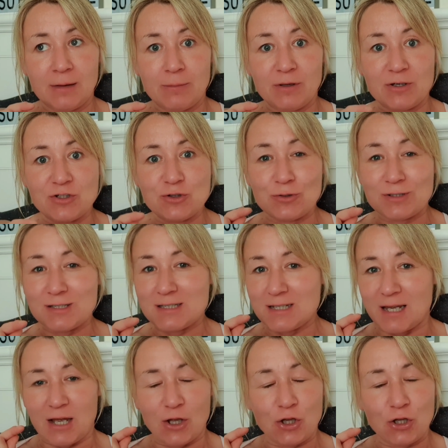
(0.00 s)
because you can
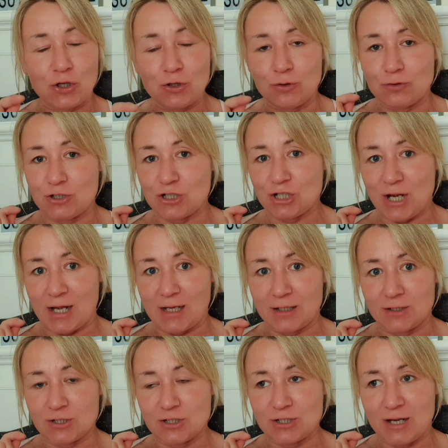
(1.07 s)
see a huge
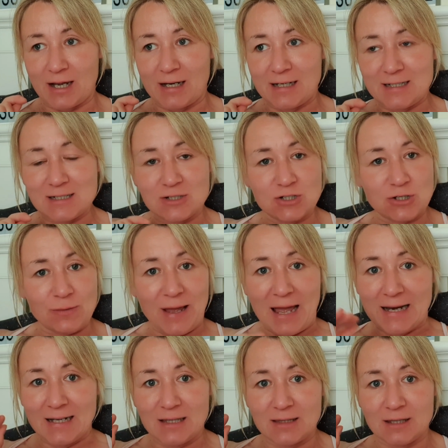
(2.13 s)
change, and it didn't do
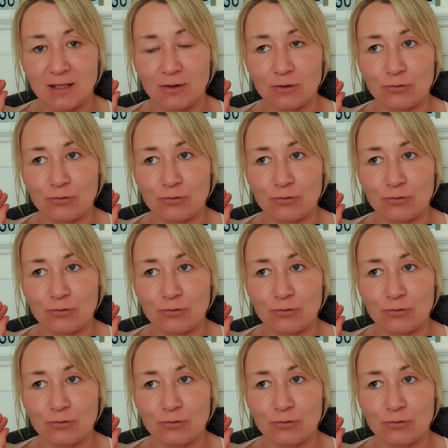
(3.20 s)
anything